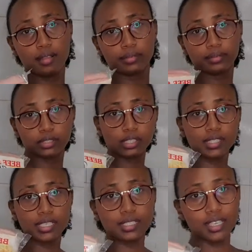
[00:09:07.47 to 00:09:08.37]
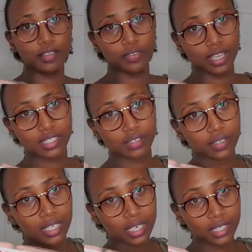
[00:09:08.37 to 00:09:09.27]
Sausage, if you get
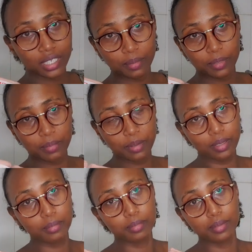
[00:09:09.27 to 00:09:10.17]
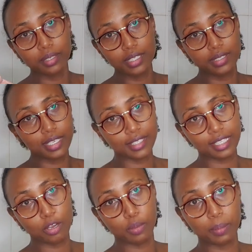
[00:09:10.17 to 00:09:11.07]
700, maybe need to
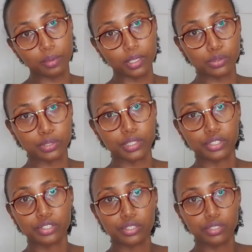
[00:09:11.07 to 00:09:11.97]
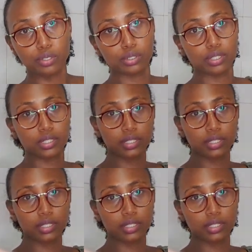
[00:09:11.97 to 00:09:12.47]
sell one more sausage, because